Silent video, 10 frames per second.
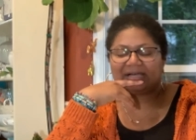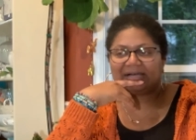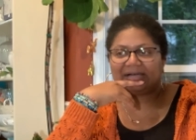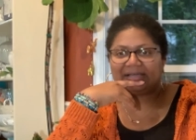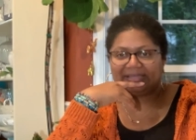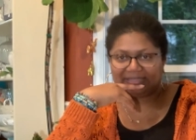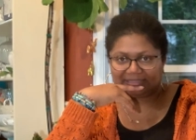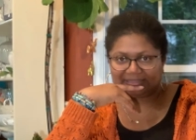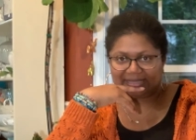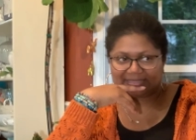uh, in
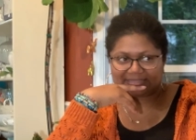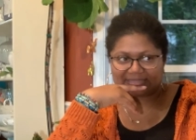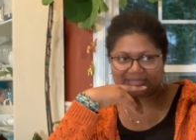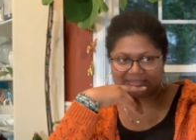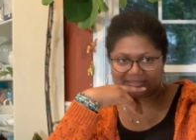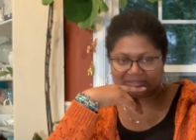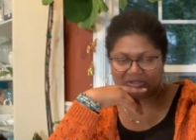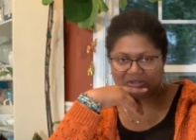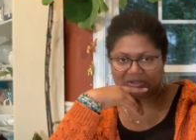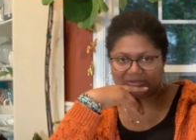class because
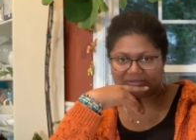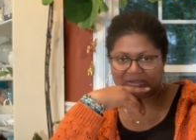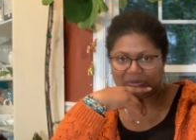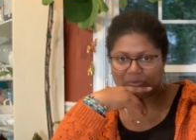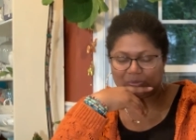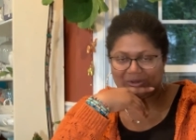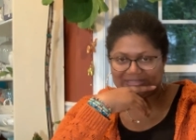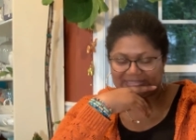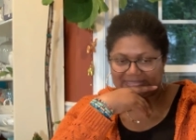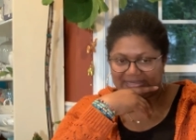on
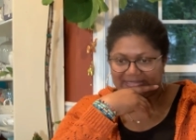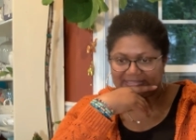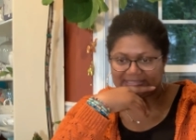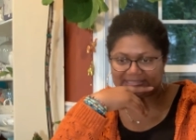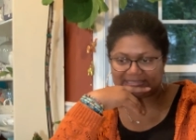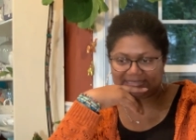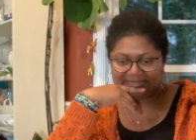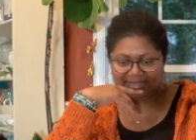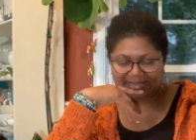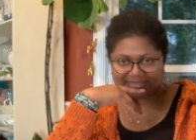Wednesdays,
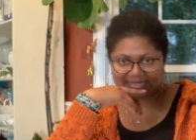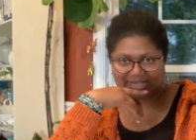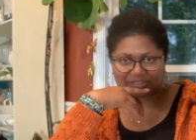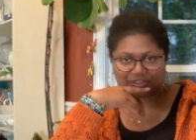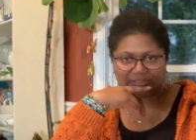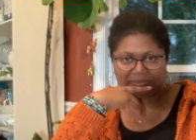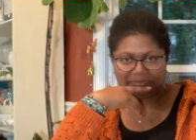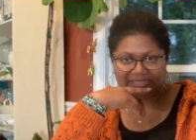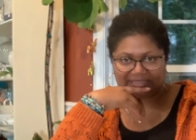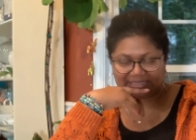he has to actually
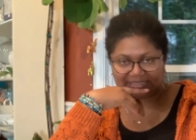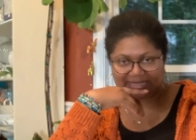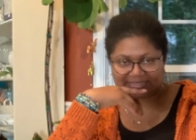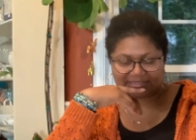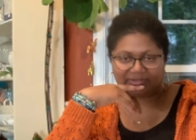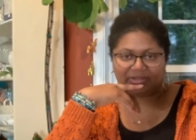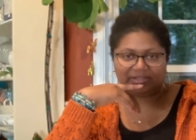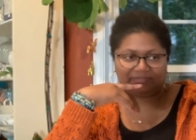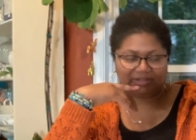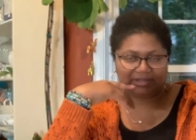be in class in the
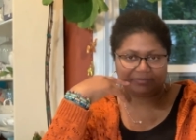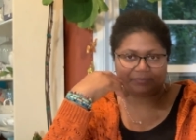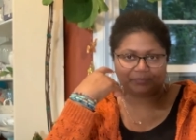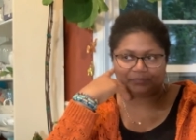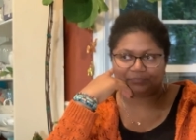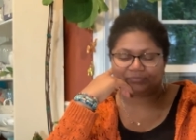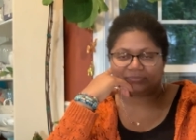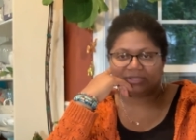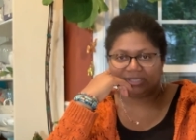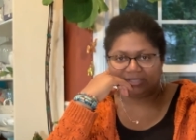evening,
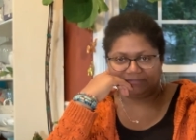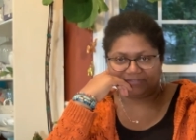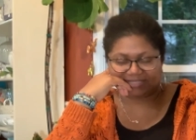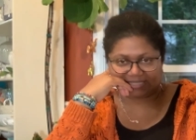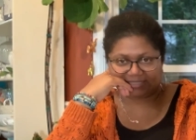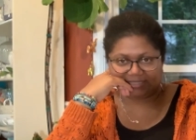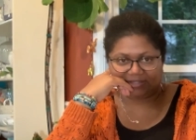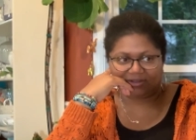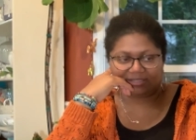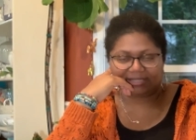
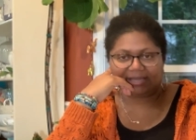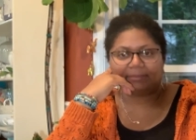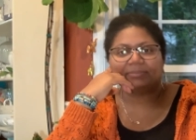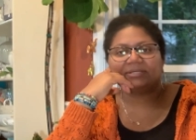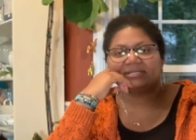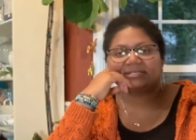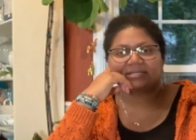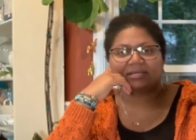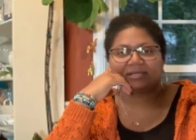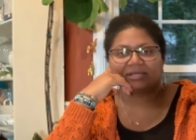physically on
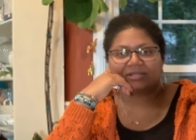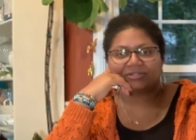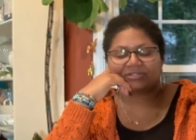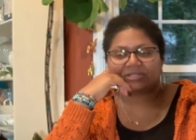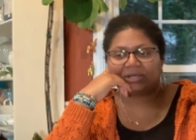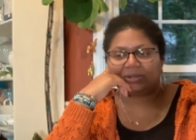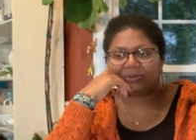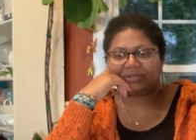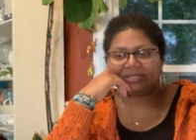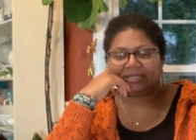campus.
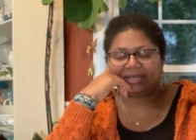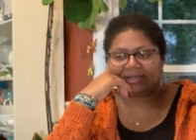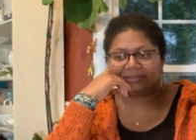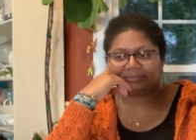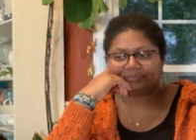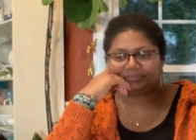So, yeah.